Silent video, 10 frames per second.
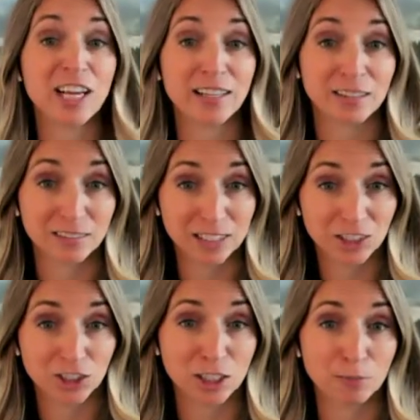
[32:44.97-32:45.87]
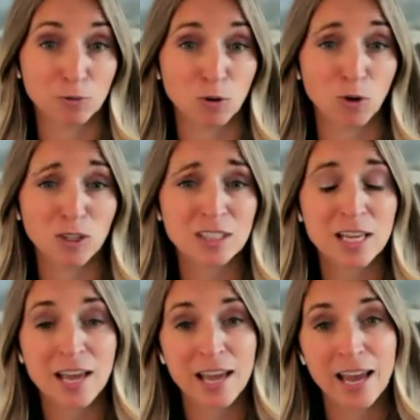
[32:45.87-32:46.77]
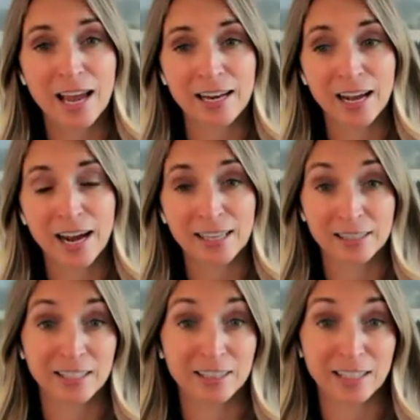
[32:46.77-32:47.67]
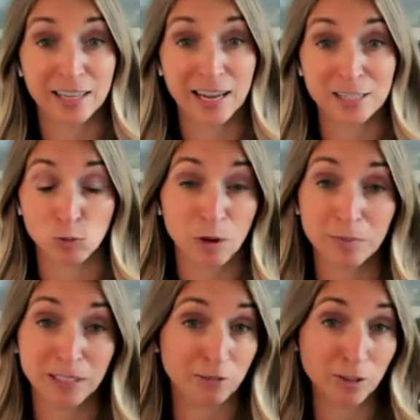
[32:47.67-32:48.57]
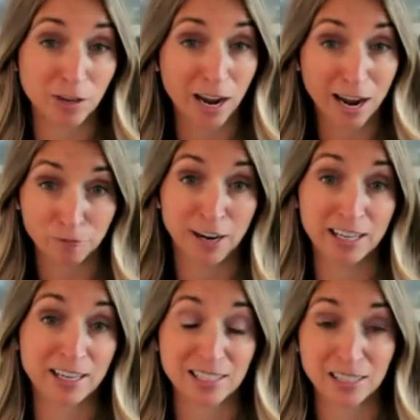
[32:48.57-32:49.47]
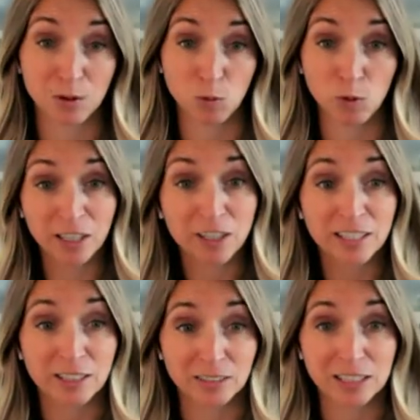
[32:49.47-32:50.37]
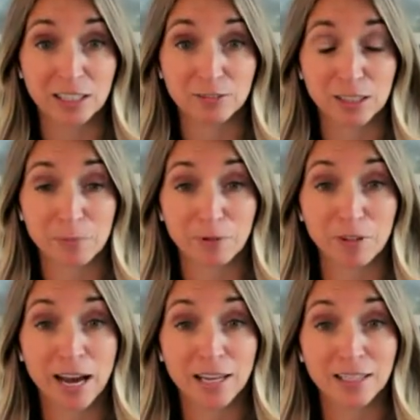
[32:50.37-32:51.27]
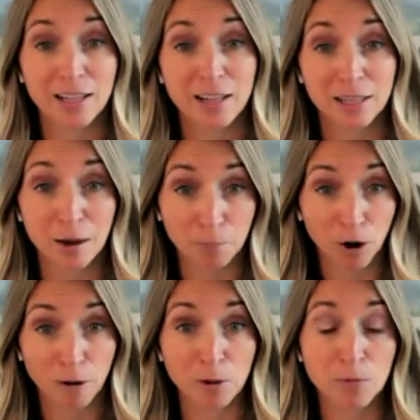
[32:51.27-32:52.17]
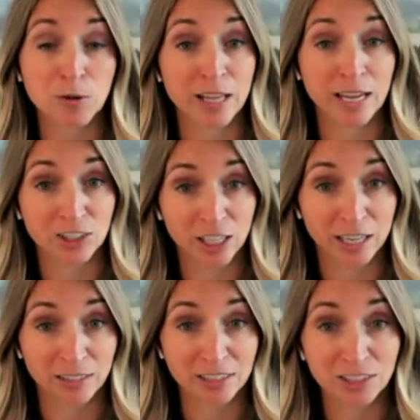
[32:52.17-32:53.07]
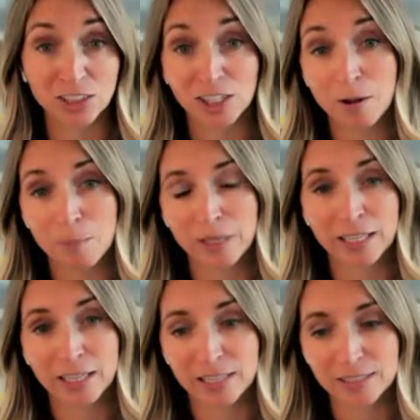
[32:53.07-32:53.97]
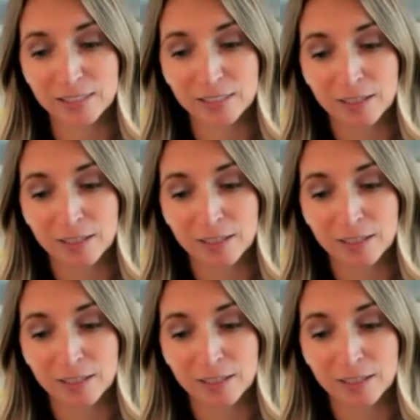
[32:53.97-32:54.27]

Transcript: and the leadership roles and i think that as women even i've recognized that we are guilty of some of that that problem or that challenge because